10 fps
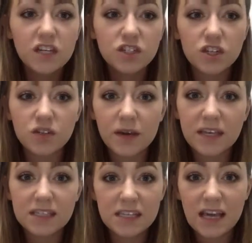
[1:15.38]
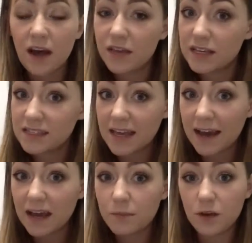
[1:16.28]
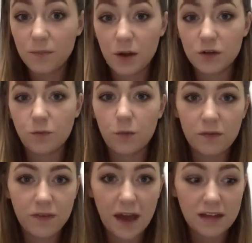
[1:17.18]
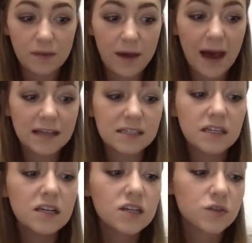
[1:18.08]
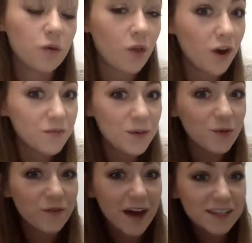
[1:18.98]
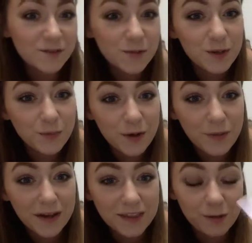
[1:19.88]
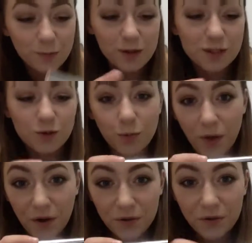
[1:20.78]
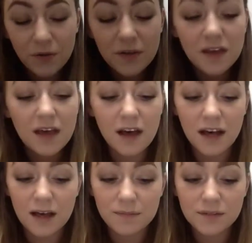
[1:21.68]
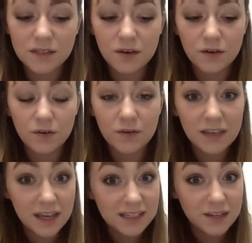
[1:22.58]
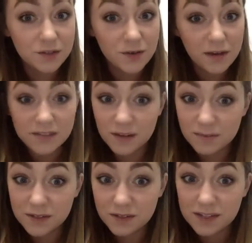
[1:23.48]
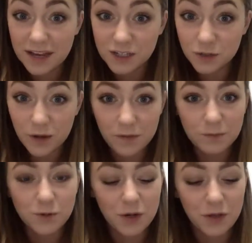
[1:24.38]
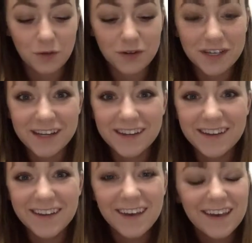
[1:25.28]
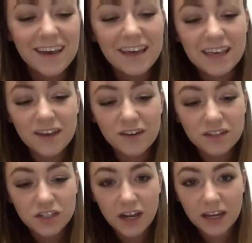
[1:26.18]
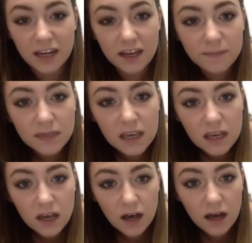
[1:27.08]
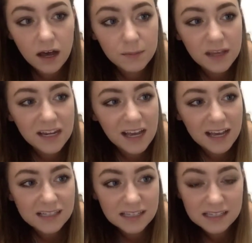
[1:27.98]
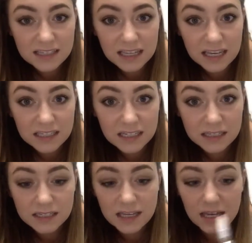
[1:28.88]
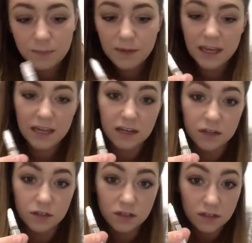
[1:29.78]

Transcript: just so I could see how they stack up compared to what we've had in the past. So a lot of people have asked for me to bring back the original bottle. So yes, I do have some still stashed away from 2013 here in China. And it has this slanted tip and